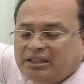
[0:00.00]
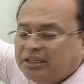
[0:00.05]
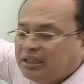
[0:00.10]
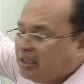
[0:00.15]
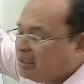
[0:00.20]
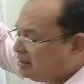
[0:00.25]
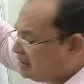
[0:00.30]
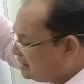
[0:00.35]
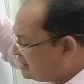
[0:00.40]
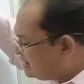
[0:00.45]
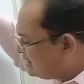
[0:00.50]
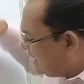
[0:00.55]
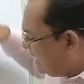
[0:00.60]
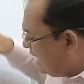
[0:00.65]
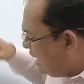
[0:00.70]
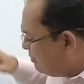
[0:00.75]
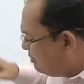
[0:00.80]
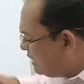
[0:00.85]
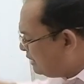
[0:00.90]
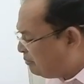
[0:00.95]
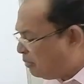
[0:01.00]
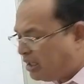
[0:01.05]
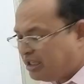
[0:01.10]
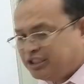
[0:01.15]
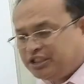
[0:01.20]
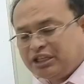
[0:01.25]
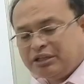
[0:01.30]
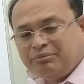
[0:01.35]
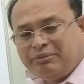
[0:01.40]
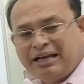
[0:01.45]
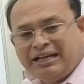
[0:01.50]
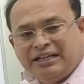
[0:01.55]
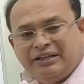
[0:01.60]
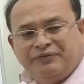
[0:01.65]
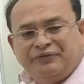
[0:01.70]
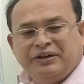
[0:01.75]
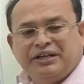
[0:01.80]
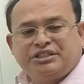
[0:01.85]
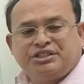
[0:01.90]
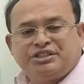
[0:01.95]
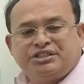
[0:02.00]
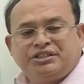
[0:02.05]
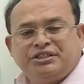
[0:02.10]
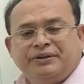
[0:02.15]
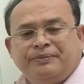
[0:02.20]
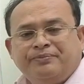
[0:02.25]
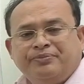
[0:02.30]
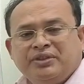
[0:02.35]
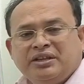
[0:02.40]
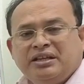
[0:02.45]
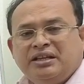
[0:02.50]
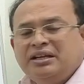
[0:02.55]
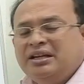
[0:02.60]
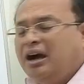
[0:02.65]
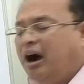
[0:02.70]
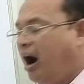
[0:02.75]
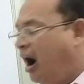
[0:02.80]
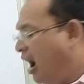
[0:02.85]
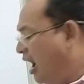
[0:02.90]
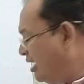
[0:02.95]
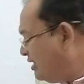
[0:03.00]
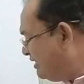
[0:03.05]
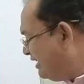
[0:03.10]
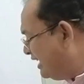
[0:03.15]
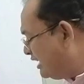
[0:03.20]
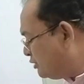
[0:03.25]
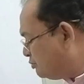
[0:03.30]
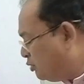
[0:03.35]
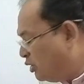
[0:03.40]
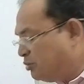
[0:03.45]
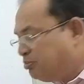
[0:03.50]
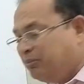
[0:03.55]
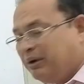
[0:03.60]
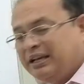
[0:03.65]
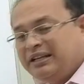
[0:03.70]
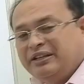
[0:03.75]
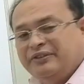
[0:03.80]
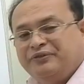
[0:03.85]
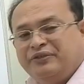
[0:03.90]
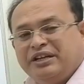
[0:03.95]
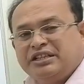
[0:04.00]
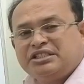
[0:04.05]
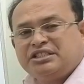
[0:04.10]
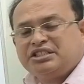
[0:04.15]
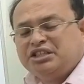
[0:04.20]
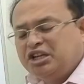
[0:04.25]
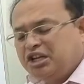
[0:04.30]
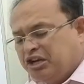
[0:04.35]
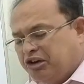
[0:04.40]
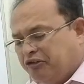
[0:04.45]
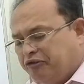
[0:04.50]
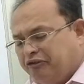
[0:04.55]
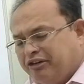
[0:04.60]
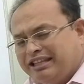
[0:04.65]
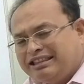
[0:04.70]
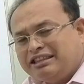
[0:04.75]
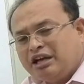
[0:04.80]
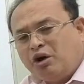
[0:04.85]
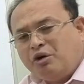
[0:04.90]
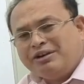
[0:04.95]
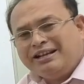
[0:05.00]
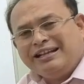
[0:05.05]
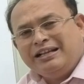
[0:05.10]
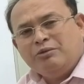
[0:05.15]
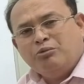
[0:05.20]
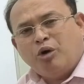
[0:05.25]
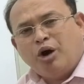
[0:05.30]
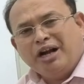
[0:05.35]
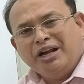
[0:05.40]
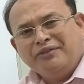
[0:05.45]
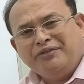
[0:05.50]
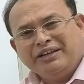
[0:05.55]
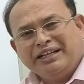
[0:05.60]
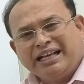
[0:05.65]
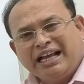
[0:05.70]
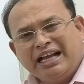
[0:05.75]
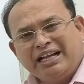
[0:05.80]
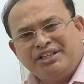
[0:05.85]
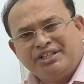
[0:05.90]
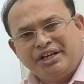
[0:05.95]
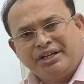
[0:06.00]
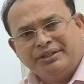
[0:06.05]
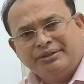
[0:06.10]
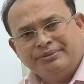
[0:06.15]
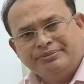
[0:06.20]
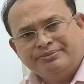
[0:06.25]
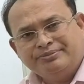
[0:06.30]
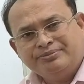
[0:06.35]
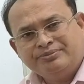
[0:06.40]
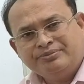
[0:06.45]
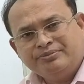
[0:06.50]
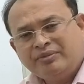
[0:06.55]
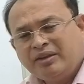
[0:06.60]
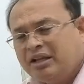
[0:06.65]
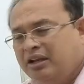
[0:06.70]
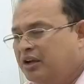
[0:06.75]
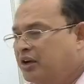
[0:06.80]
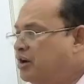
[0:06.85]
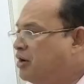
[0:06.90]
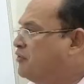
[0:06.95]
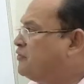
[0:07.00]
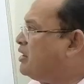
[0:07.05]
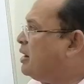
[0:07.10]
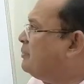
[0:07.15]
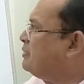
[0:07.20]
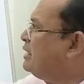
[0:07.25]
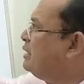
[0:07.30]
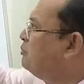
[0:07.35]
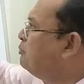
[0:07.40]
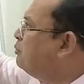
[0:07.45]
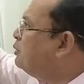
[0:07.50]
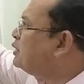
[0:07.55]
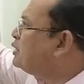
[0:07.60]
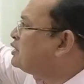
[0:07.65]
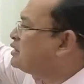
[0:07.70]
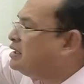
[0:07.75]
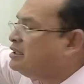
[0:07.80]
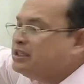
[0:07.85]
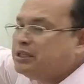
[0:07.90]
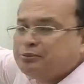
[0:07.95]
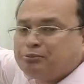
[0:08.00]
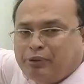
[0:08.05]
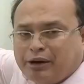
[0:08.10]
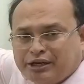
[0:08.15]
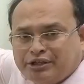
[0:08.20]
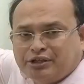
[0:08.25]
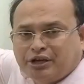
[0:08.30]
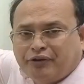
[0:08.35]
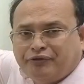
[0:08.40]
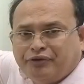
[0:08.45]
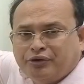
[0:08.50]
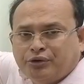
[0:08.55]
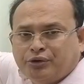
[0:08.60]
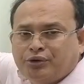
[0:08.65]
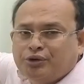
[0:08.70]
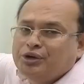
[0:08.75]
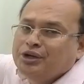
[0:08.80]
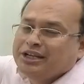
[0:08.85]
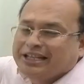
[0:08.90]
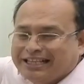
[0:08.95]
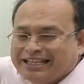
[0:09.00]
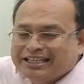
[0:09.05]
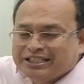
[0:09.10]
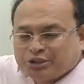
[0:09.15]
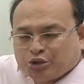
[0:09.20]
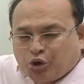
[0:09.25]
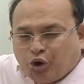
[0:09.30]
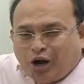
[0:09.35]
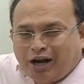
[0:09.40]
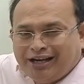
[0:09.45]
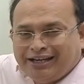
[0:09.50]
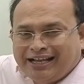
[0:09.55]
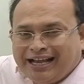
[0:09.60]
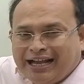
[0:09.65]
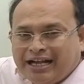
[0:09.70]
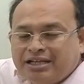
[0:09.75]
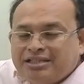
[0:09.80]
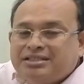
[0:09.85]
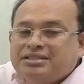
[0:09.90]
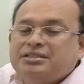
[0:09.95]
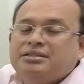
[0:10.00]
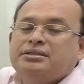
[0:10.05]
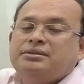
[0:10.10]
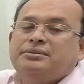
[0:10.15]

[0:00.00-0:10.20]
the same departure manifest or the export manifest without any modification from the importer country point of view is called as